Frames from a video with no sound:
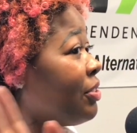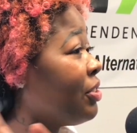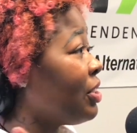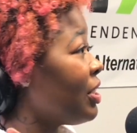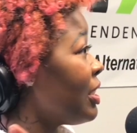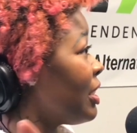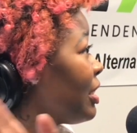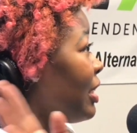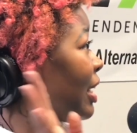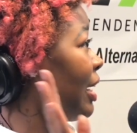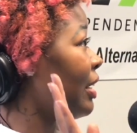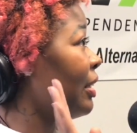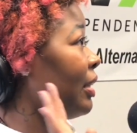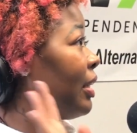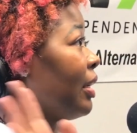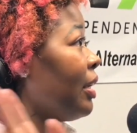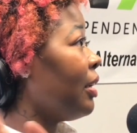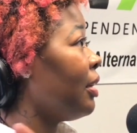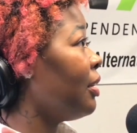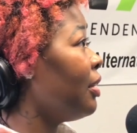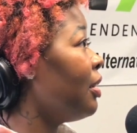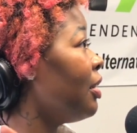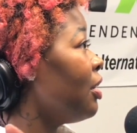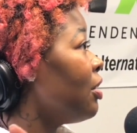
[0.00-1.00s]
are just like
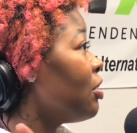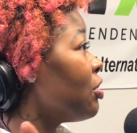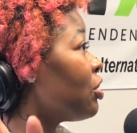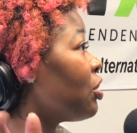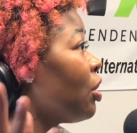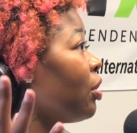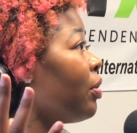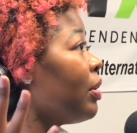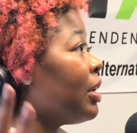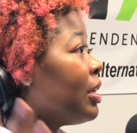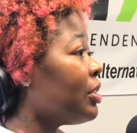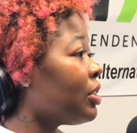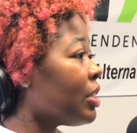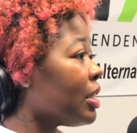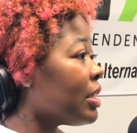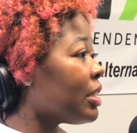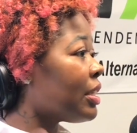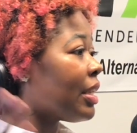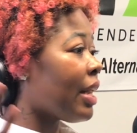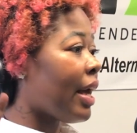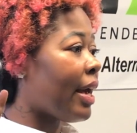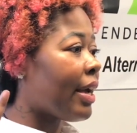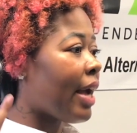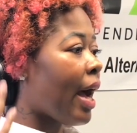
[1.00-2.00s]
that. Exactly. So it's
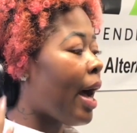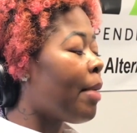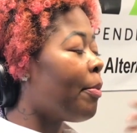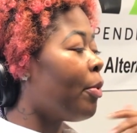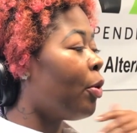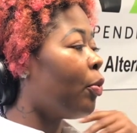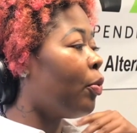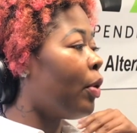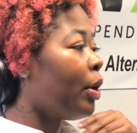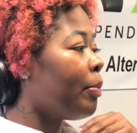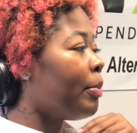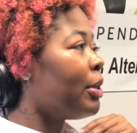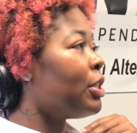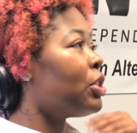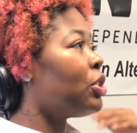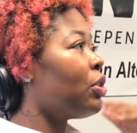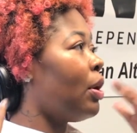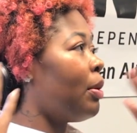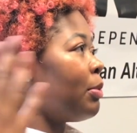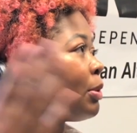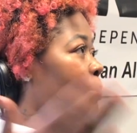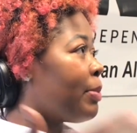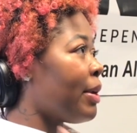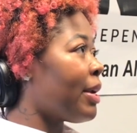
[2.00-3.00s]
just like, I'm a woman,
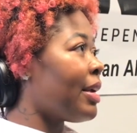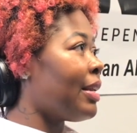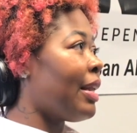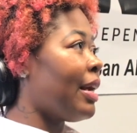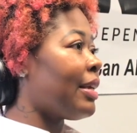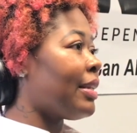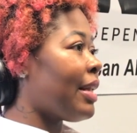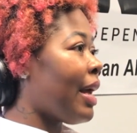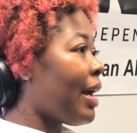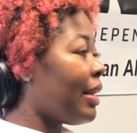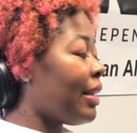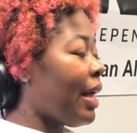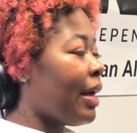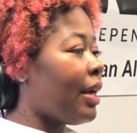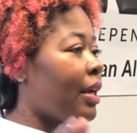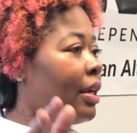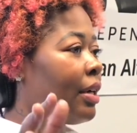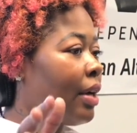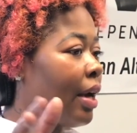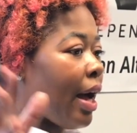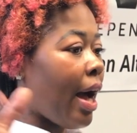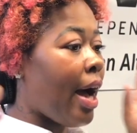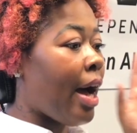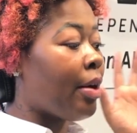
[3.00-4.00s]
so I'm speaking like that.
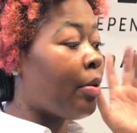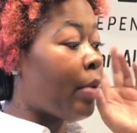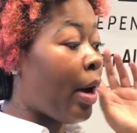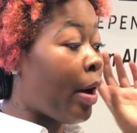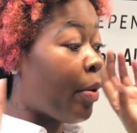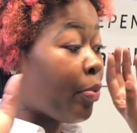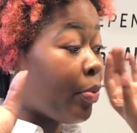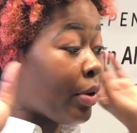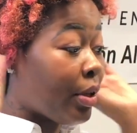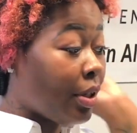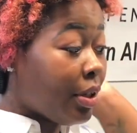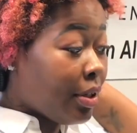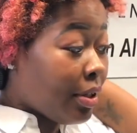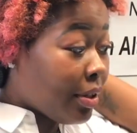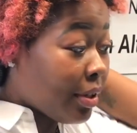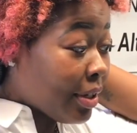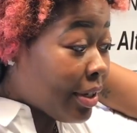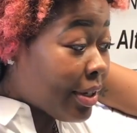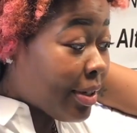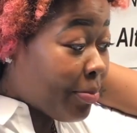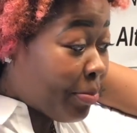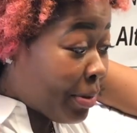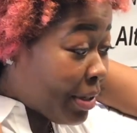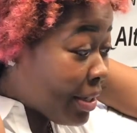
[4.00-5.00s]
Like, I
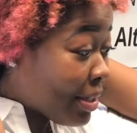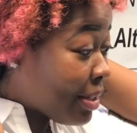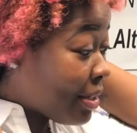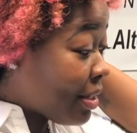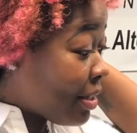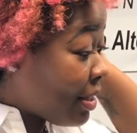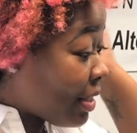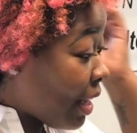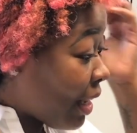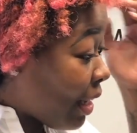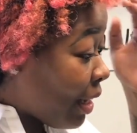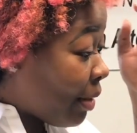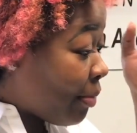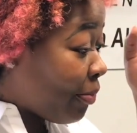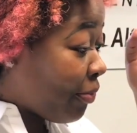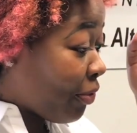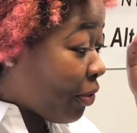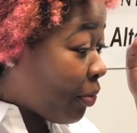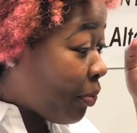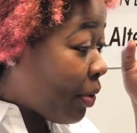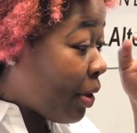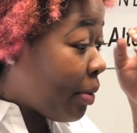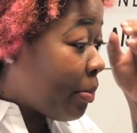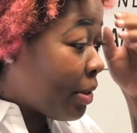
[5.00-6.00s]
really, but it's the same
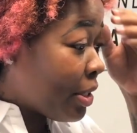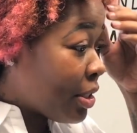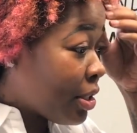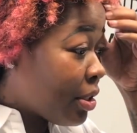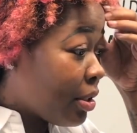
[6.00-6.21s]
for women